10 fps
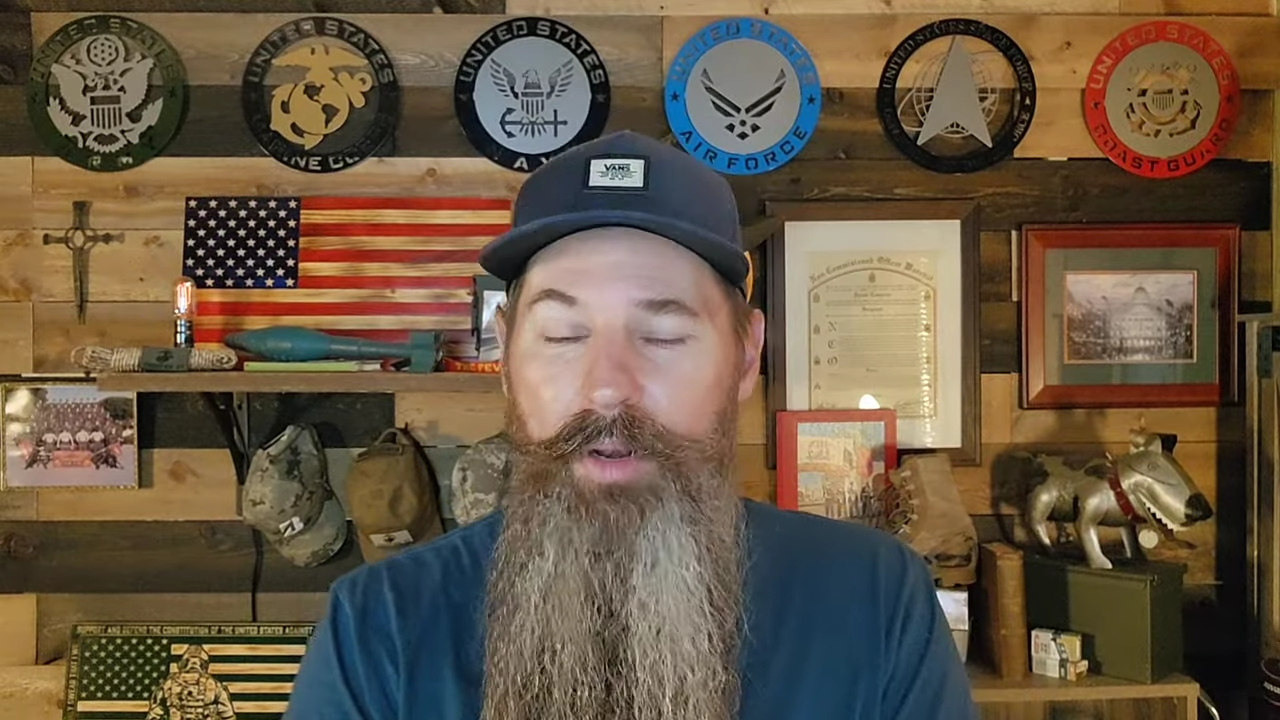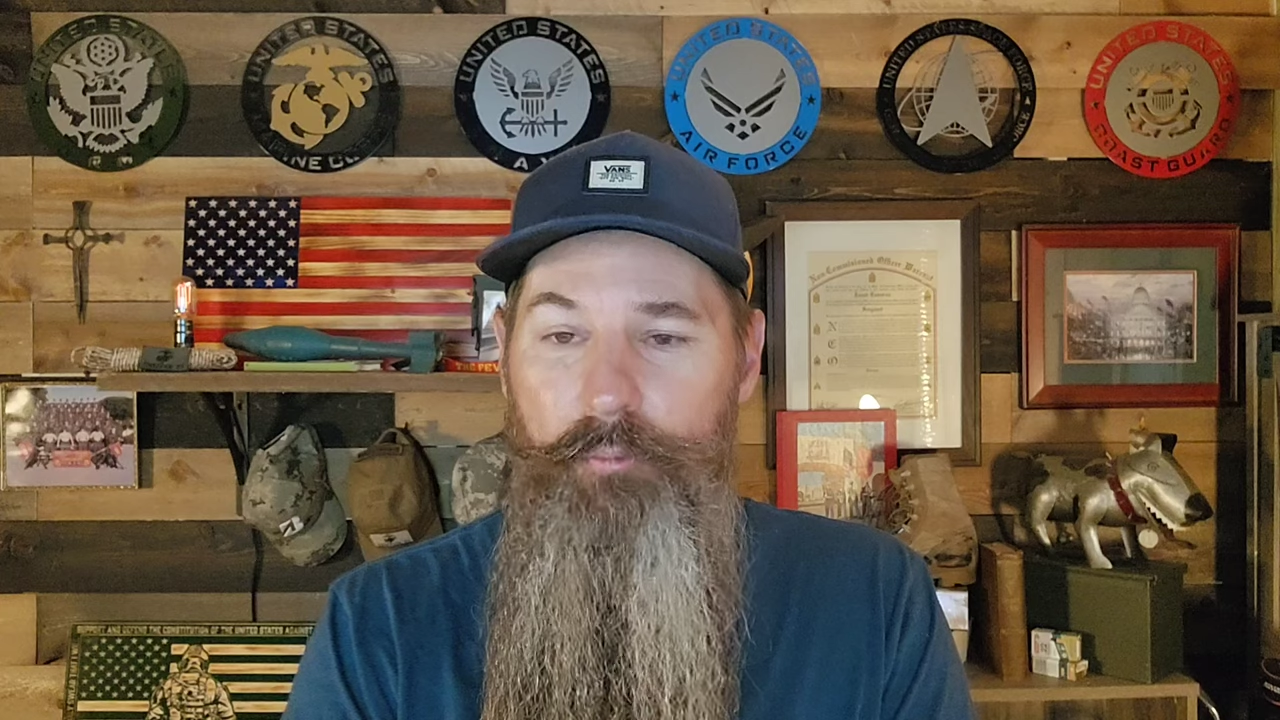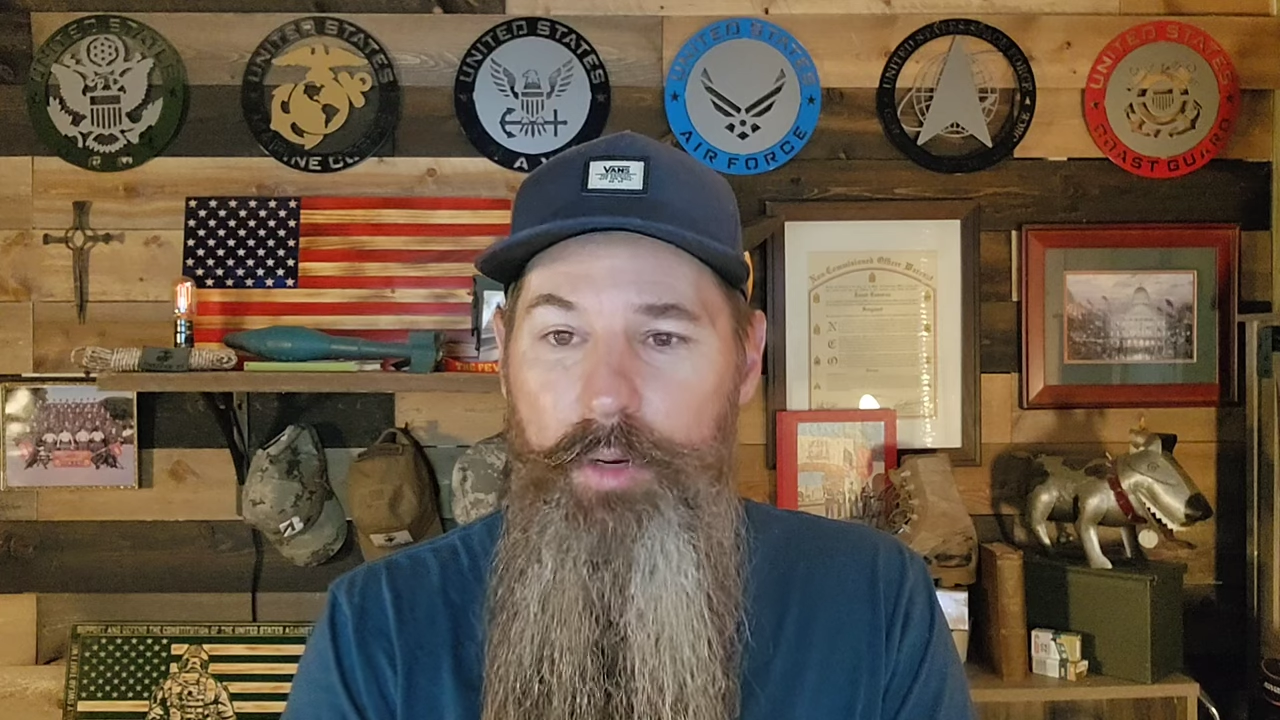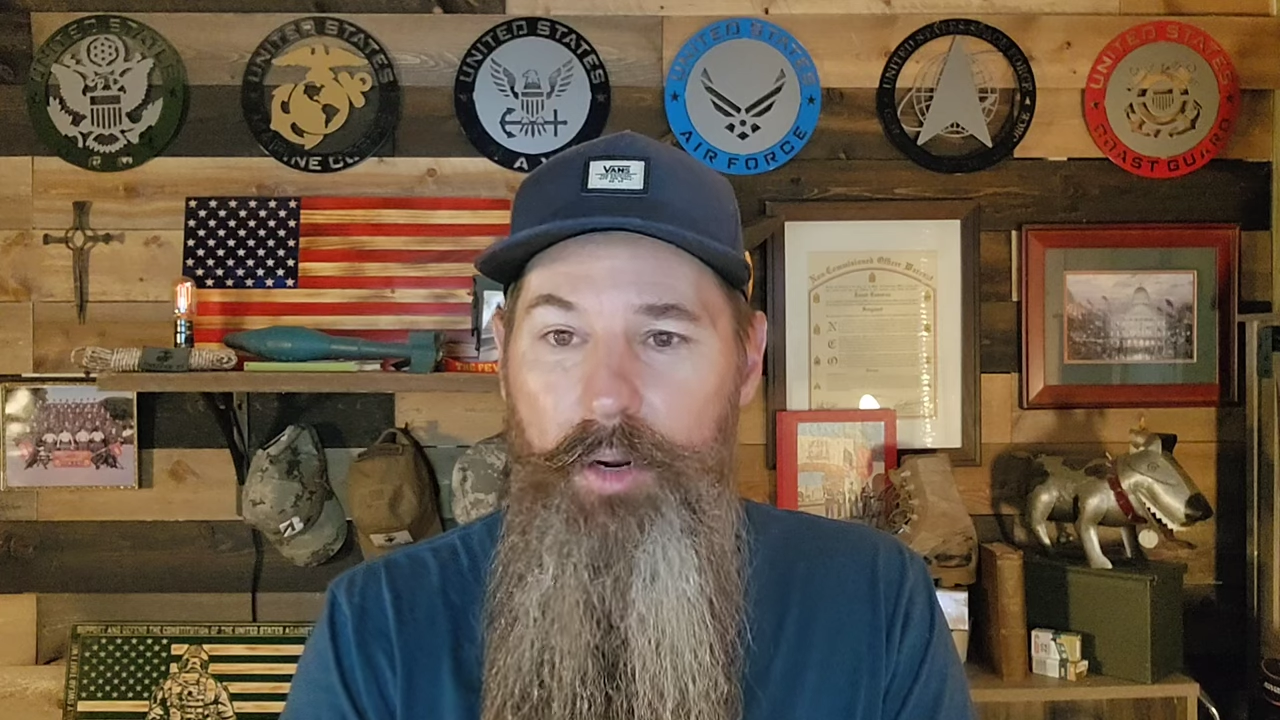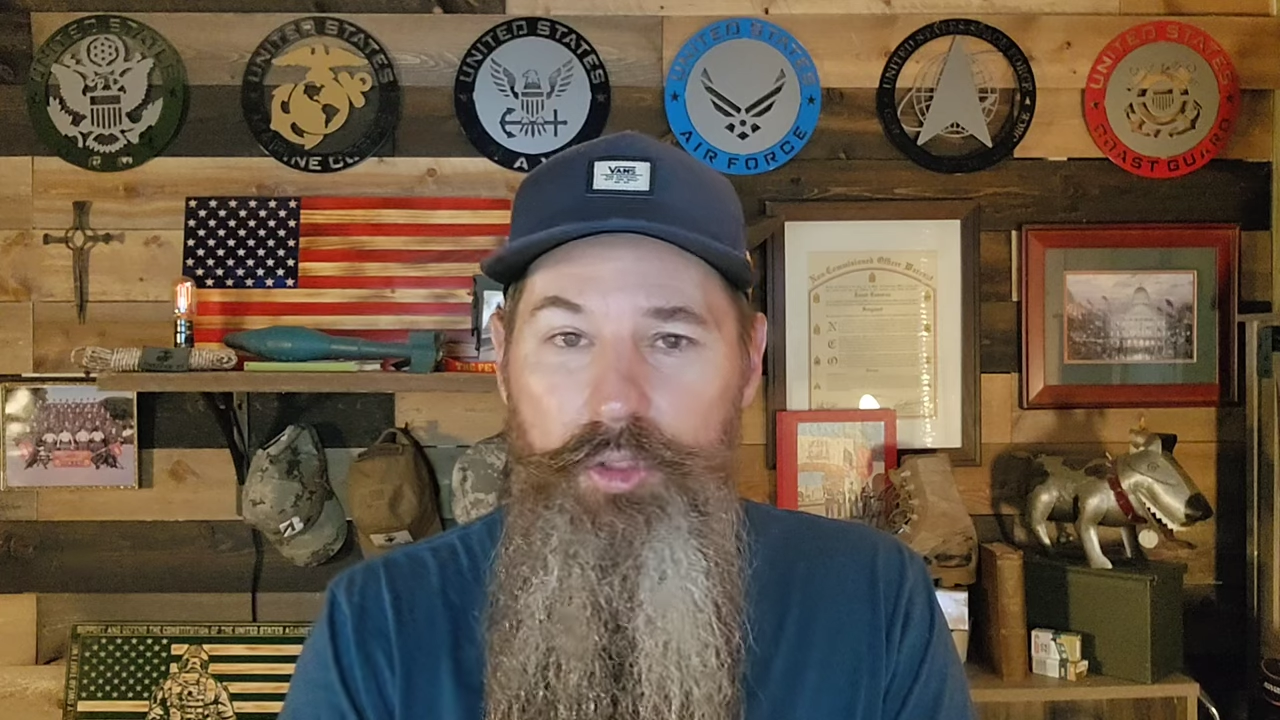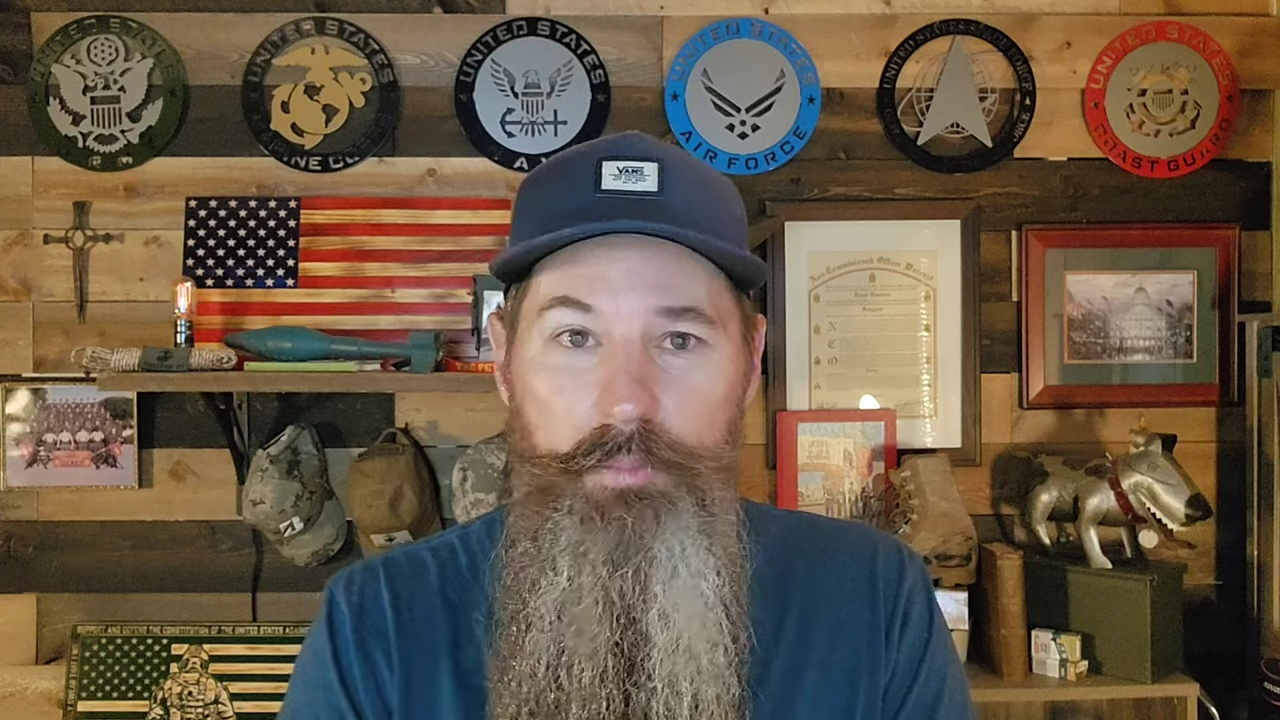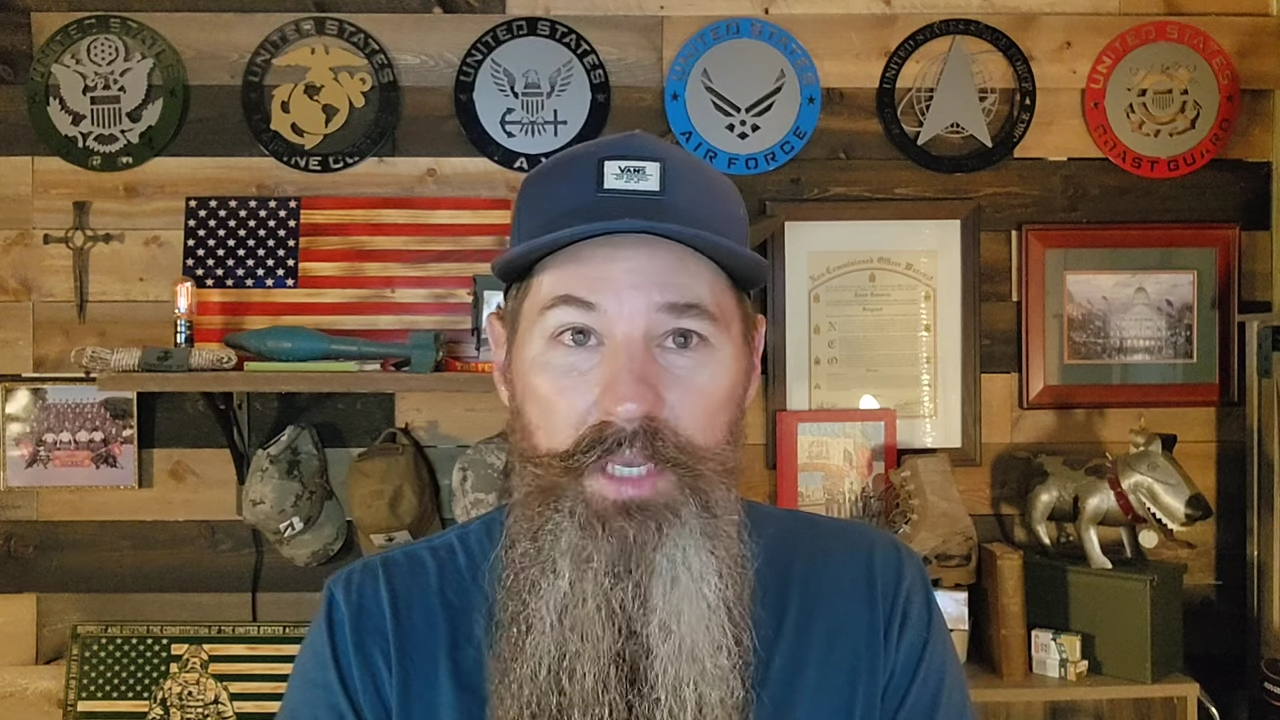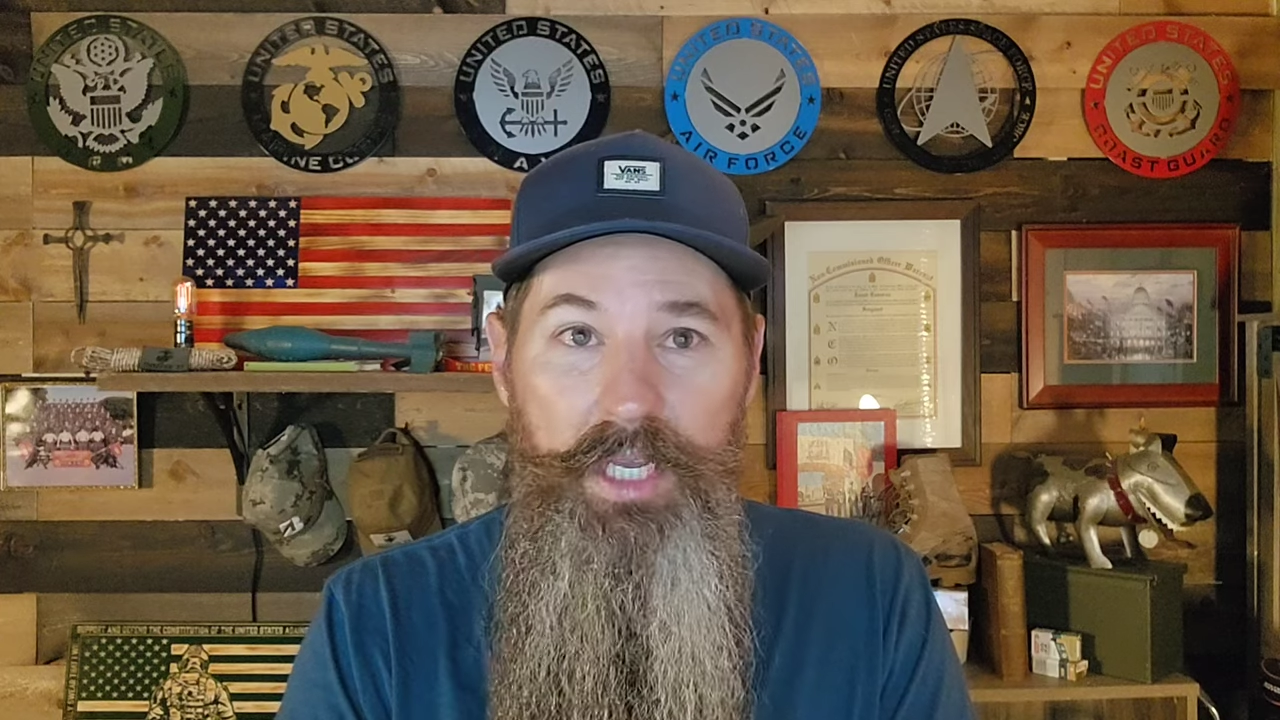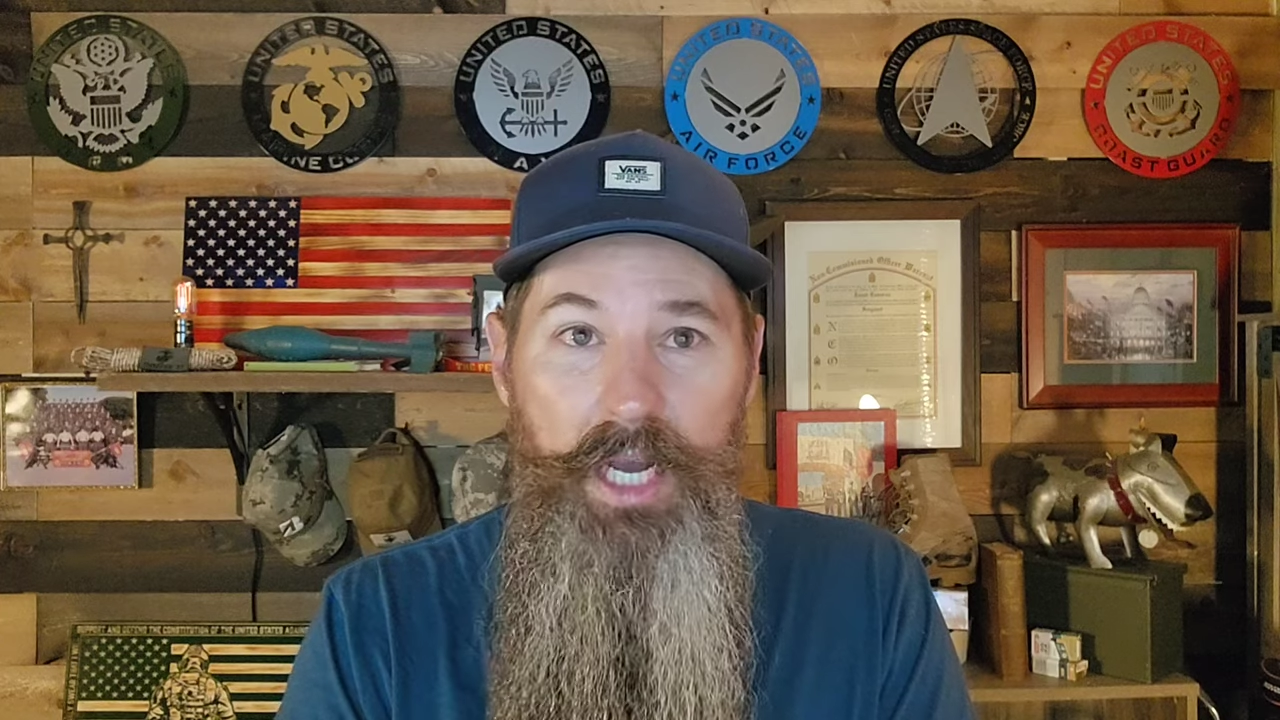if we don't speak